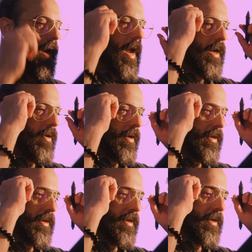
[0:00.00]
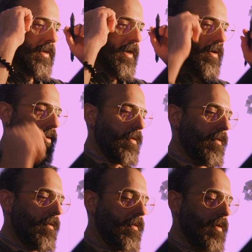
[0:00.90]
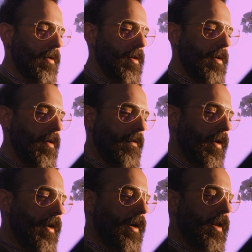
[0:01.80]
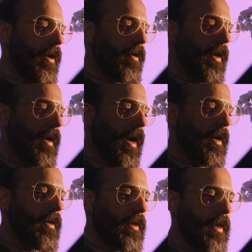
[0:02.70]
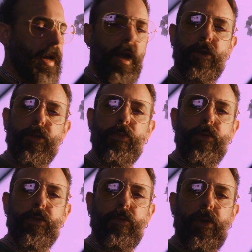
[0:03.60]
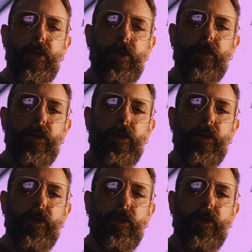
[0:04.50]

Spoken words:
And you can still very clearly kind of see how you're supposed to read it.